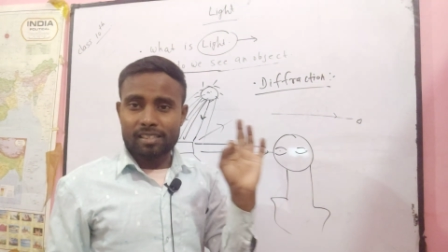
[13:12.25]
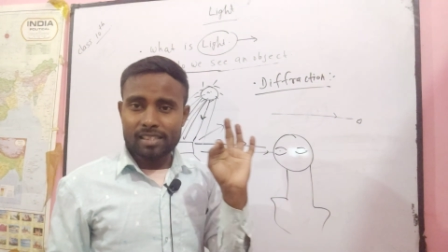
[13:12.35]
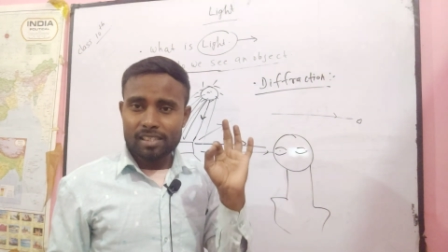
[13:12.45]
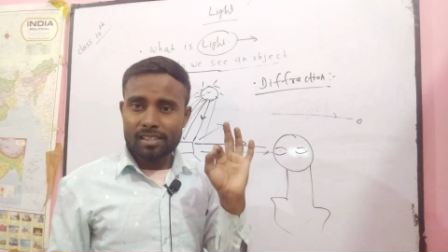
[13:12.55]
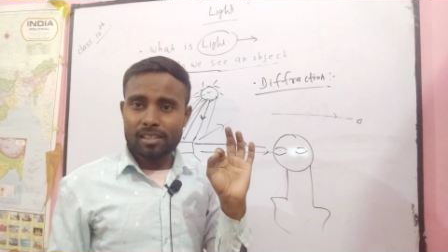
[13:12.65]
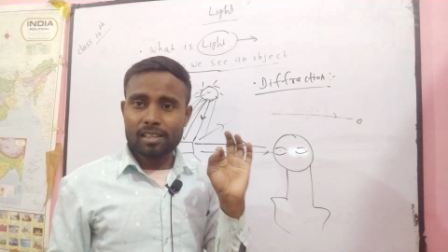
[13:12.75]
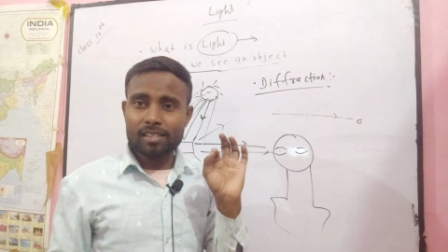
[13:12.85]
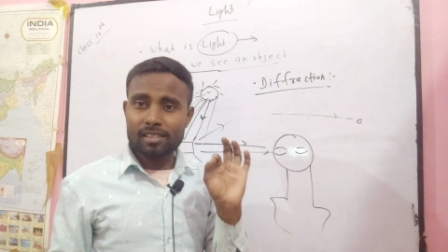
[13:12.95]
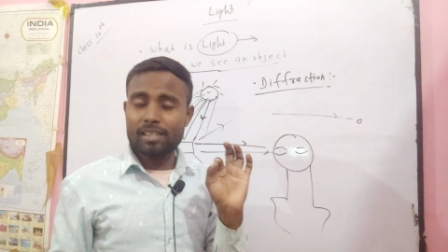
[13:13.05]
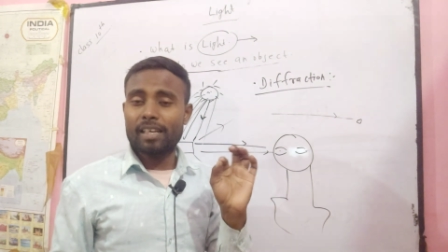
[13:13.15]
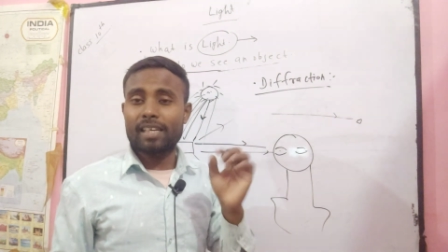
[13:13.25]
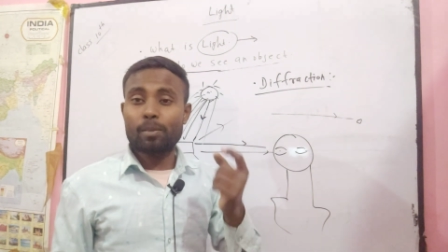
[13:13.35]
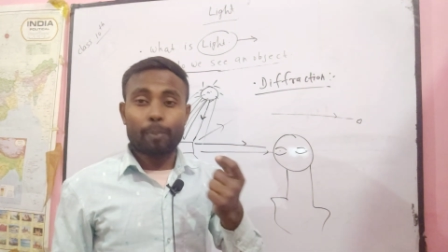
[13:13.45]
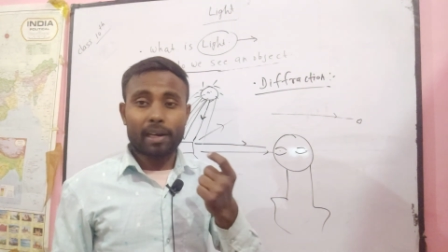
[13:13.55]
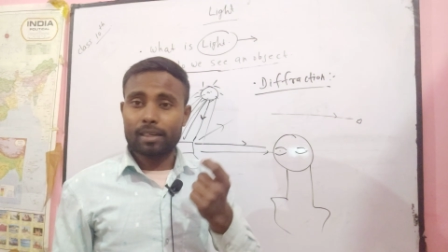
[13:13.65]
just consider it as a
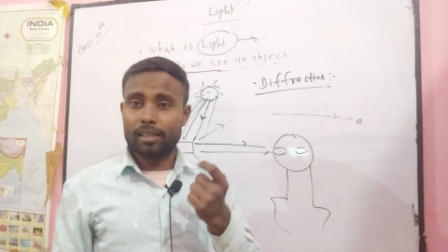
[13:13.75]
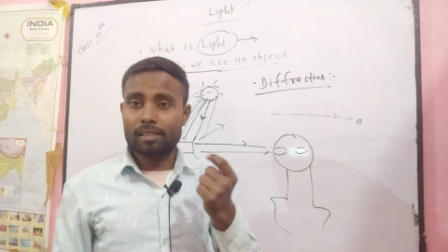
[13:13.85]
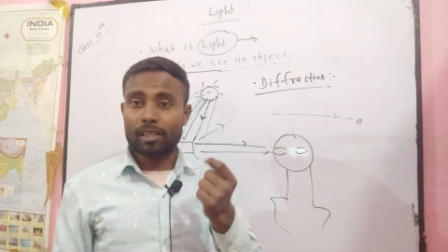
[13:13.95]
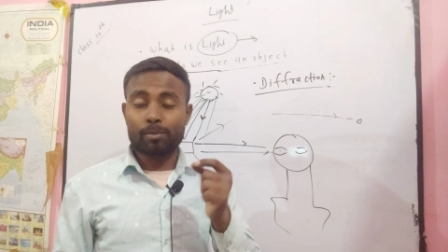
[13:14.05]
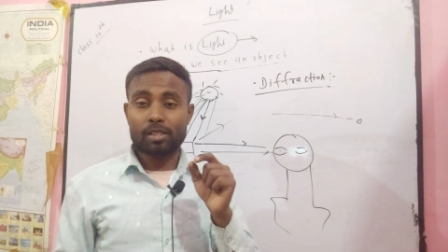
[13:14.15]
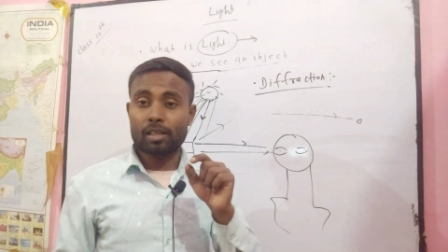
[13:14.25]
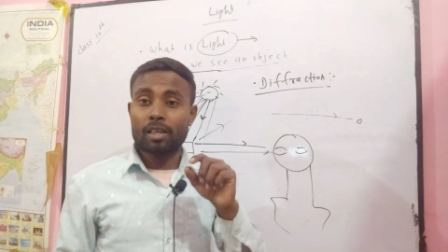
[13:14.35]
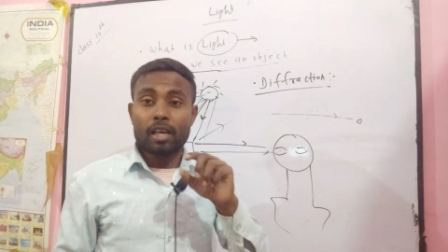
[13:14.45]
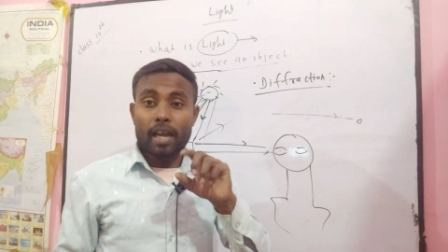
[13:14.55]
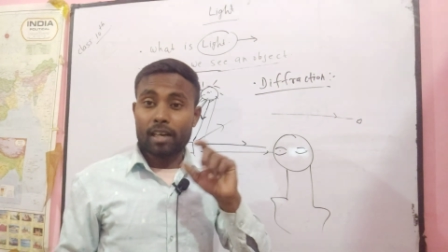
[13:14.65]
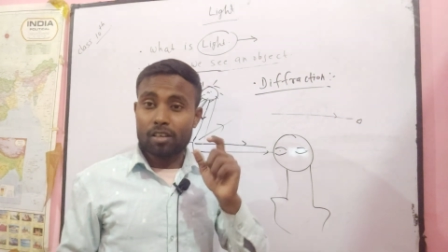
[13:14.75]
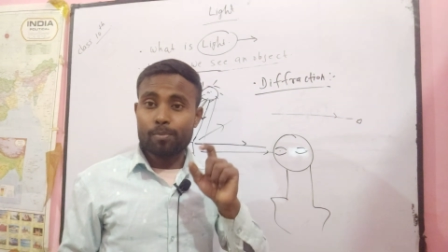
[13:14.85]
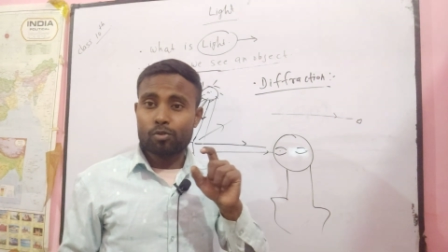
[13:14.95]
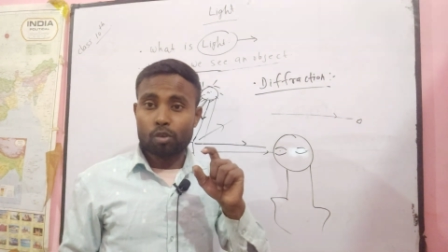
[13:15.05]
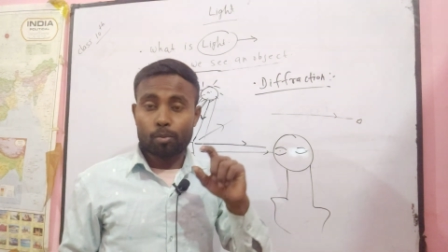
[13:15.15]
particles, that means
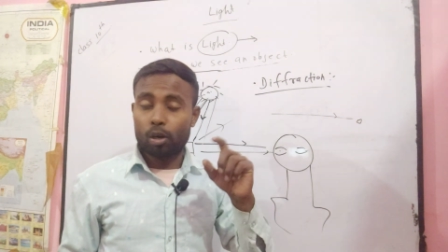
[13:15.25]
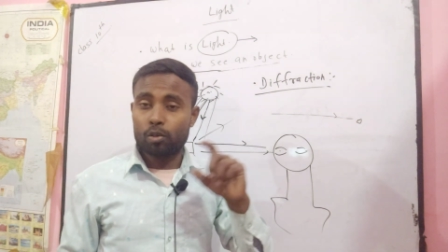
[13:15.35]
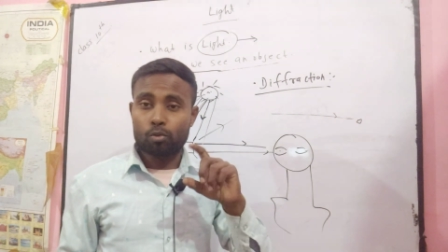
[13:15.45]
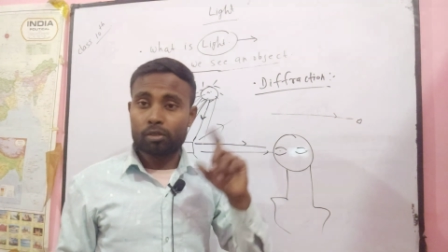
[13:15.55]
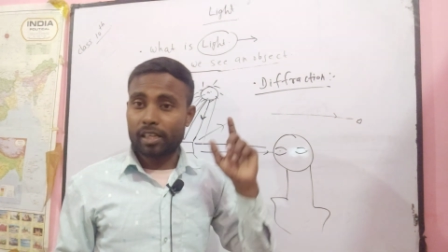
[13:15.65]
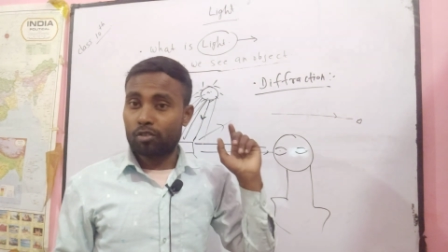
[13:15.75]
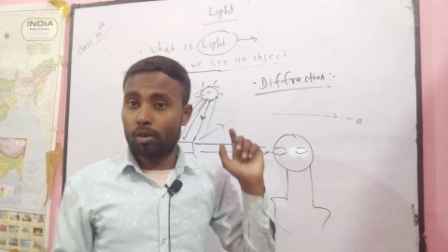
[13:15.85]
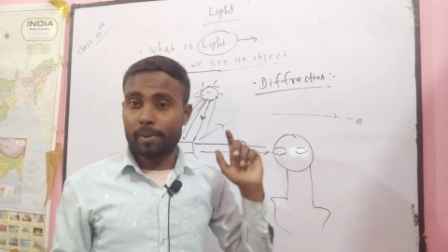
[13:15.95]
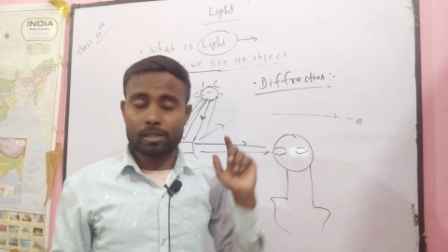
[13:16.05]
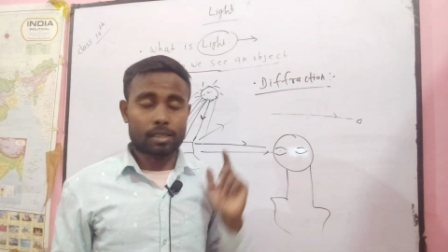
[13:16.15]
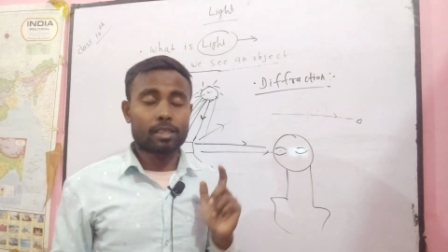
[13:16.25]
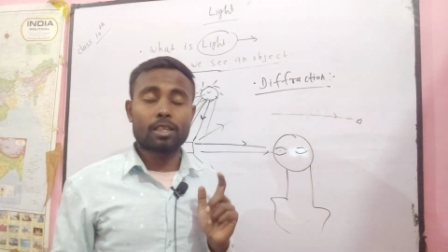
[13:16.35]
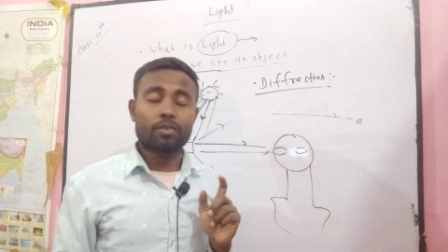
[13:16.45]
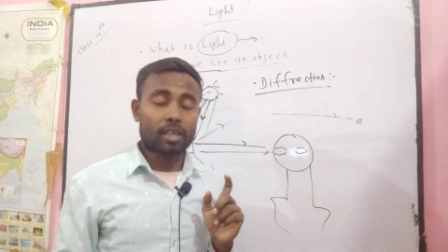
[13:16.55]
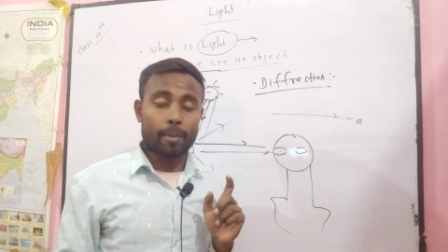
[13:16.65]
atoms or molecules as you have studied
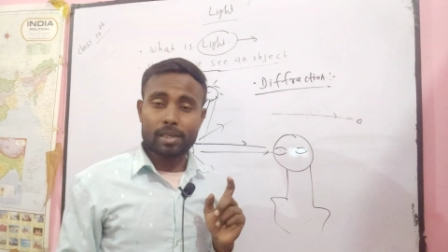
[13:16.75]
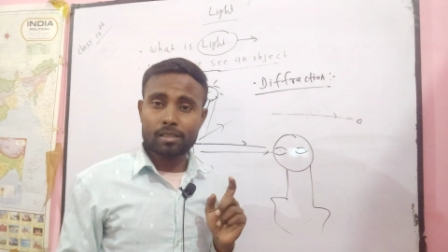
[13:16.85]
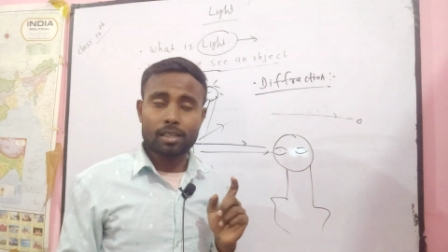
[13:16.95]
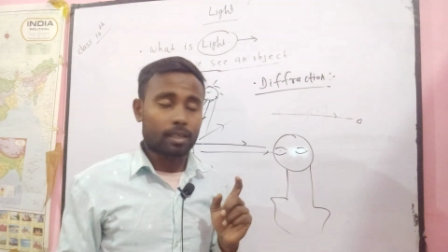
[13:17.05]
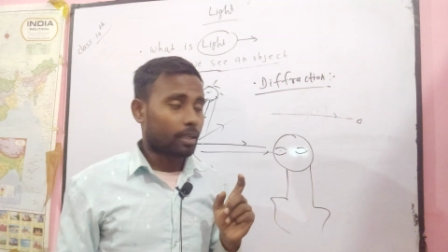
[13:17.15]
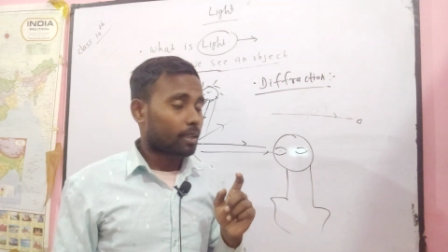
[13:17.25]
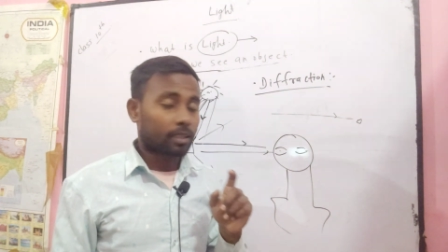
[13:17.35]
in chemistry,